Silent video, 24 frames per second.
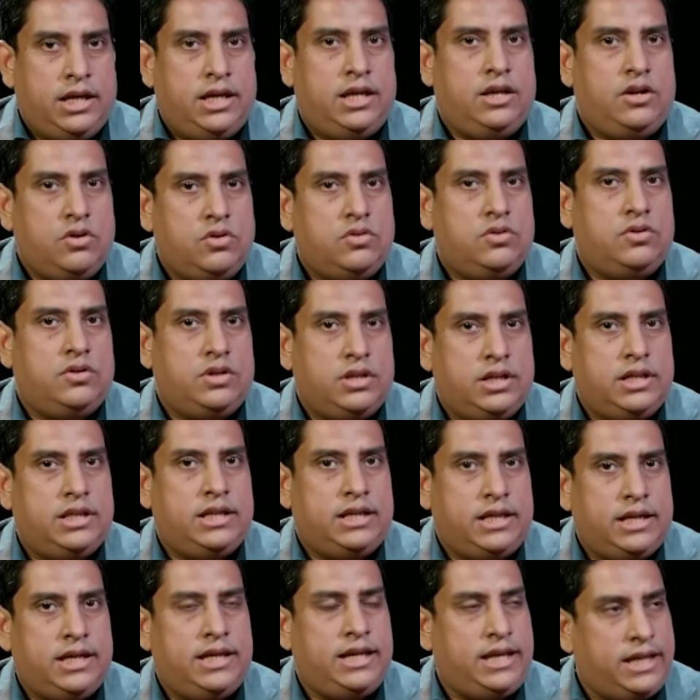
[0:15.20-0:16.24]
you know,
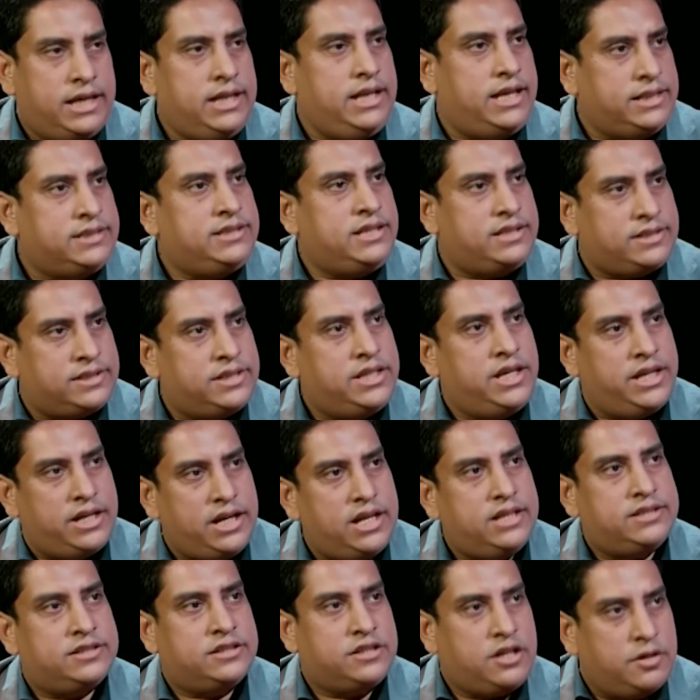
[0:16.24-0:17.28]
it's a
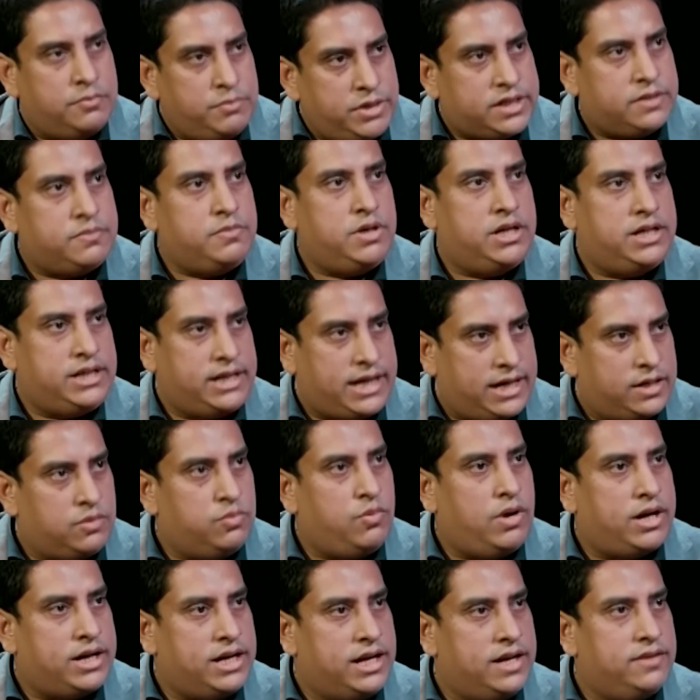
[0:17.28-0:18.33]
serious commitment at
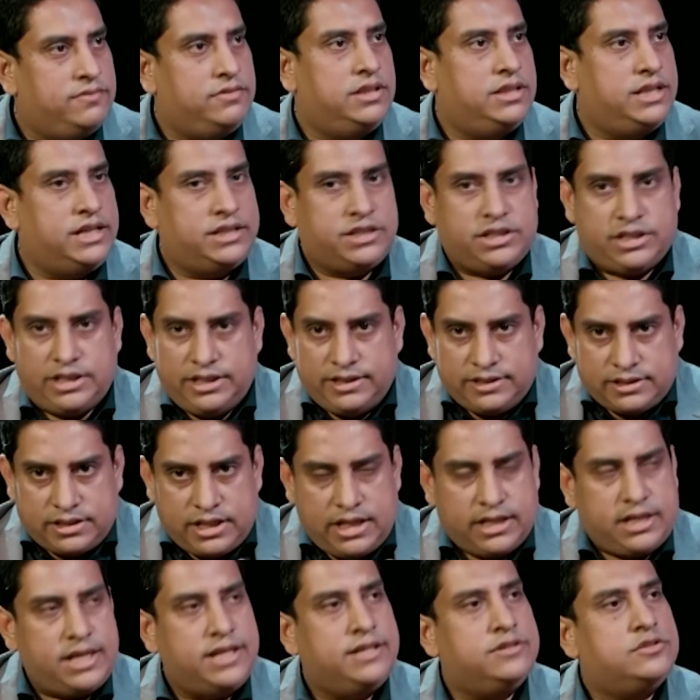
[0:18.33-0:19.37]
one level that she's
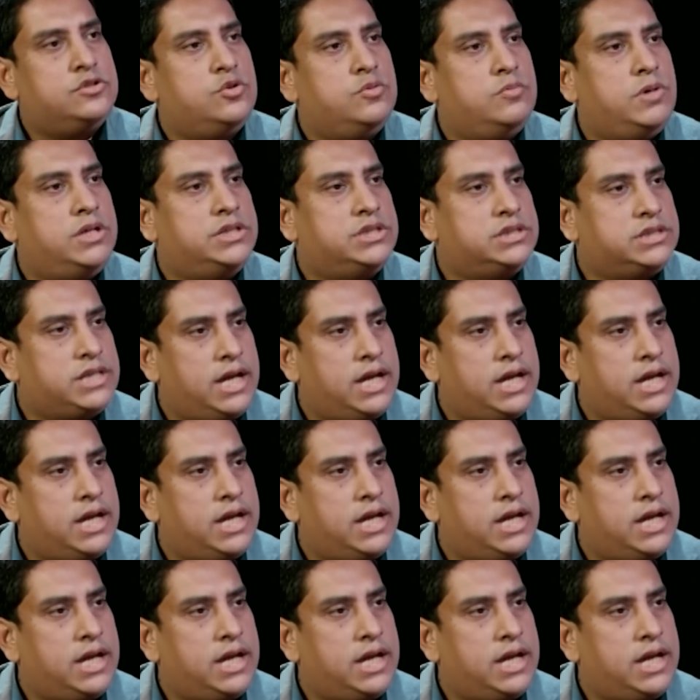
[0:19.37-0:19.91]
taking so much